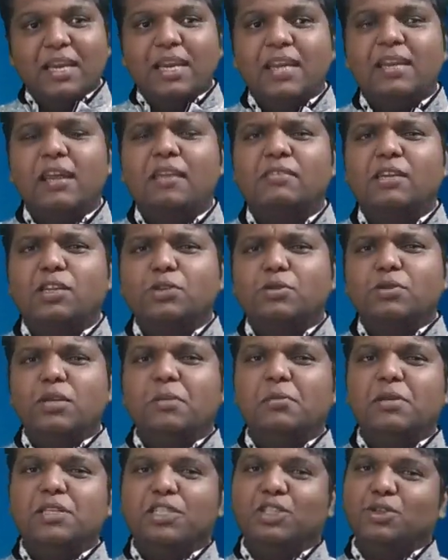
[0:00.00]
In other 2
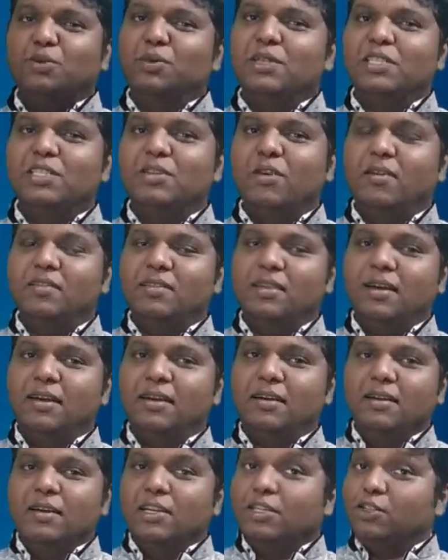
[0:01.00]
numbers, 2 is not
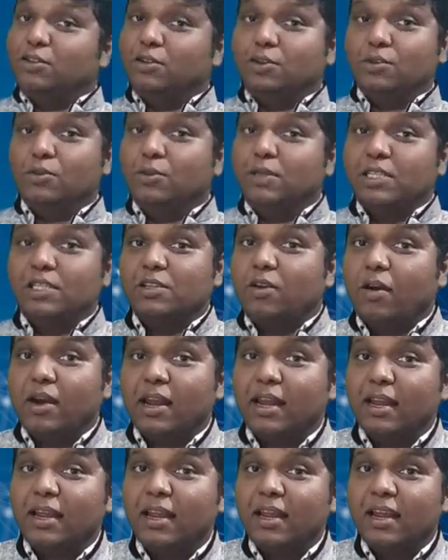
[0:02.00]
there. So 2 is not
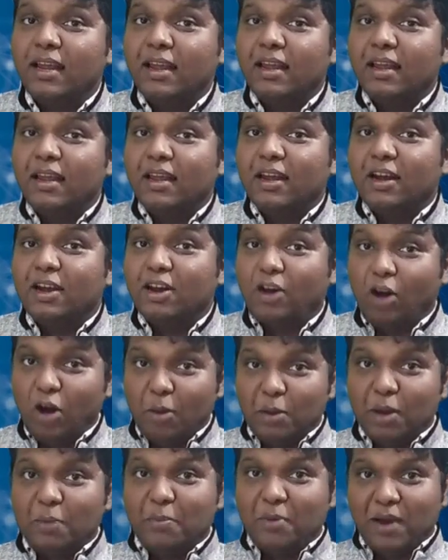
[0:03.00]
a
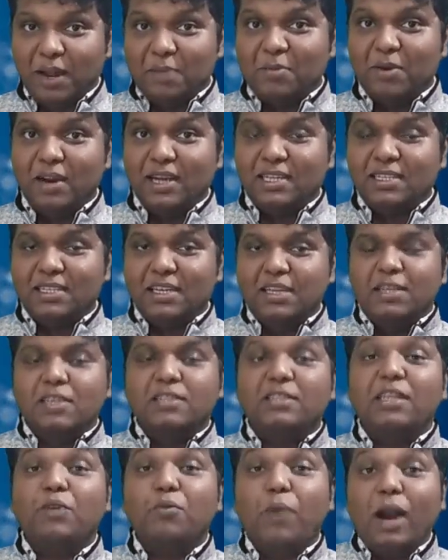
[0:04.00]
common prime, right?
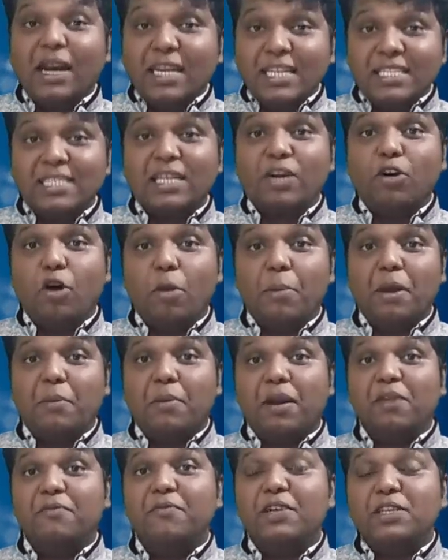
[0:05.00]
Then what is the common
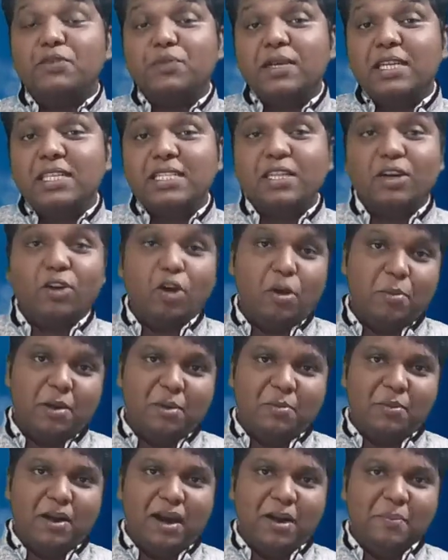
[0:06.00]
prime? Which one is the
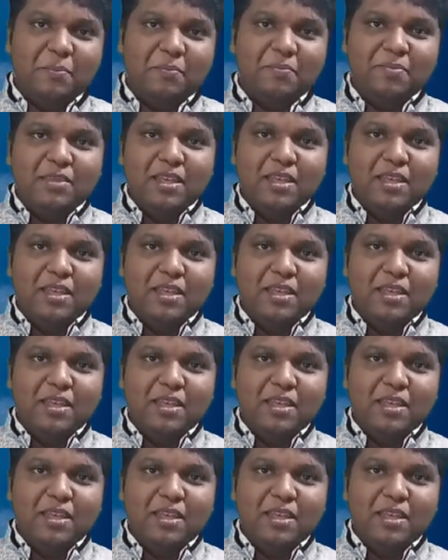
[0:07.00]
common prime?